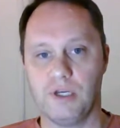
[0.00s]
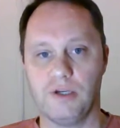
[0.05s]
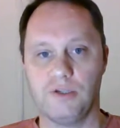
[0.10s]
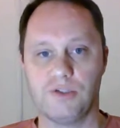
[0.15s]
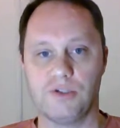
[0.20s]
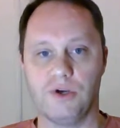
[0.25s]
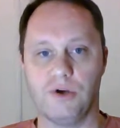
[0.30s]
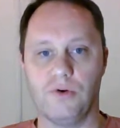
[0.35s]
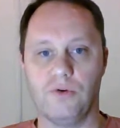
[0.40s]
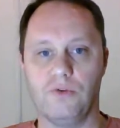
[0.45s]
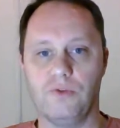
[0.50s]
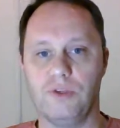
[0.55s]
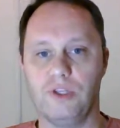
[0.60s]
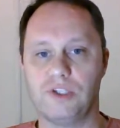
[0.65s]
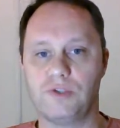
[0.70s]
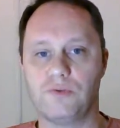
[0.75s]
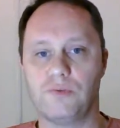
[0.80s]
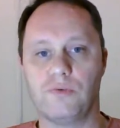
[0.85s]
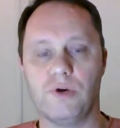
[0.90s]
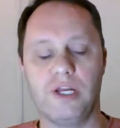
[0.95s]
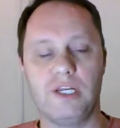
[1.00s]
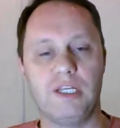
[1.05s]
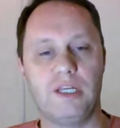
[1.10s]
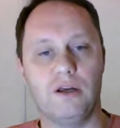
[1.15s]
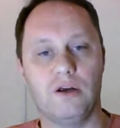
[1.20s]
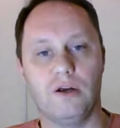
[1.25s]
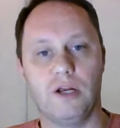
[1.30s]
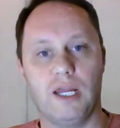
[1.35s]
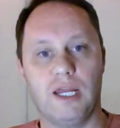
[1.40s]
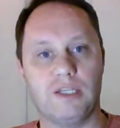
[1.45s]
So this right
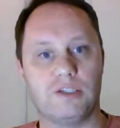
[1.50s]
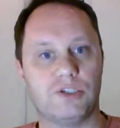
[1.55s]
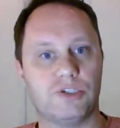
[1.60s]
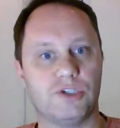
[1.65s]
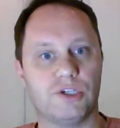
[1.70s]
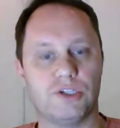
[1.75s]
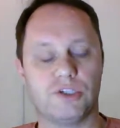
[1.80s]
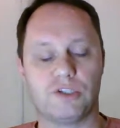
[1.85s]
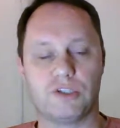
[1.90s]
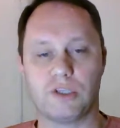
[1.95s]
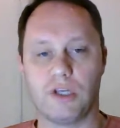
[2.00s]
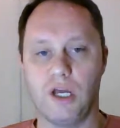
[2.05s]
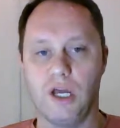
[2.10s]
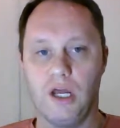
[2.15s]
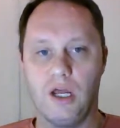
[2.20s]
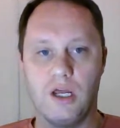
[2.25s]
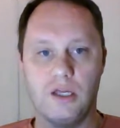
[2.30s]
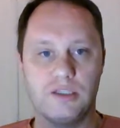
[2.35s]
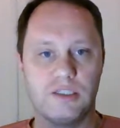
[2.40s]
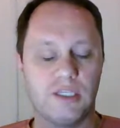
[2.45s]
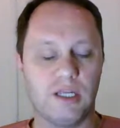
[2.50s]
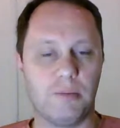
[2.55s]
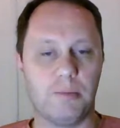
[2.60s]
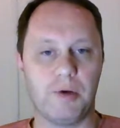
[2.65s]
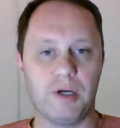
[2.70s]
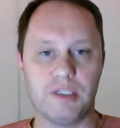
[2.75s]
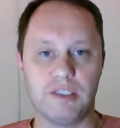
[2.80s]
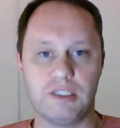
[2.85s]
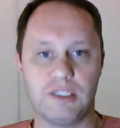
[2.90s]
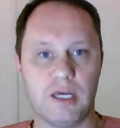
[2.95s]
here, it's just a
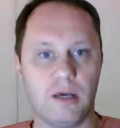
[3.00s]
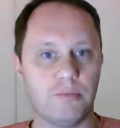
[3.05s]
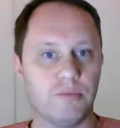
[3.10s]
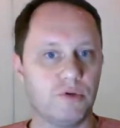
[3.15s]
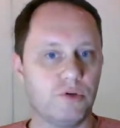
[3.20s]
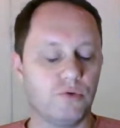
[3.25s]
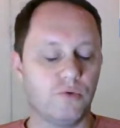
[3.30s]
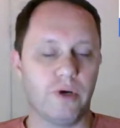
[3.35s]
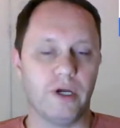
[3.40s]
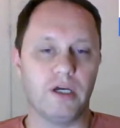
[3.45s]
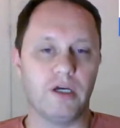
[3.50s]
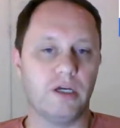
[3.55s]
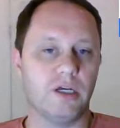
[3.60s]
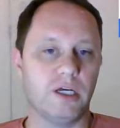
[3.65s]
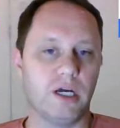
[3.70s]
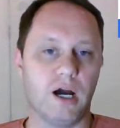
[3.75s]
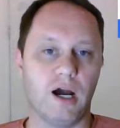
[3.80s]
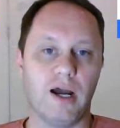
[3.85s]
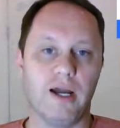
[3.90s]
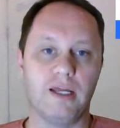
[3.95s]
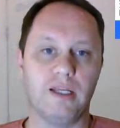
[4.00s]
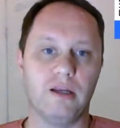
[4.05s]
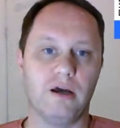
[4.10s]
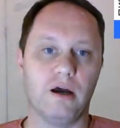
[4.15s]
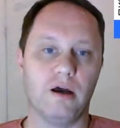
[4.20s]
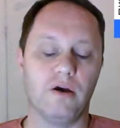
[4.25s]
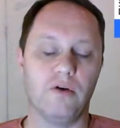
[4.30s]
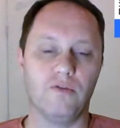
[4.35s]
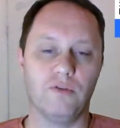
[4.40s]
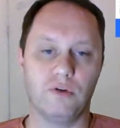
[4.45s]
step-by-step quick guide
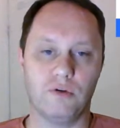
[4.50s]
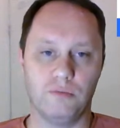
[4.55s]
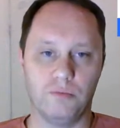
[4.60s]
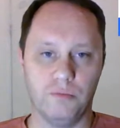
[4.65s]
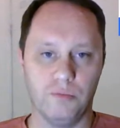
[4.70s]
of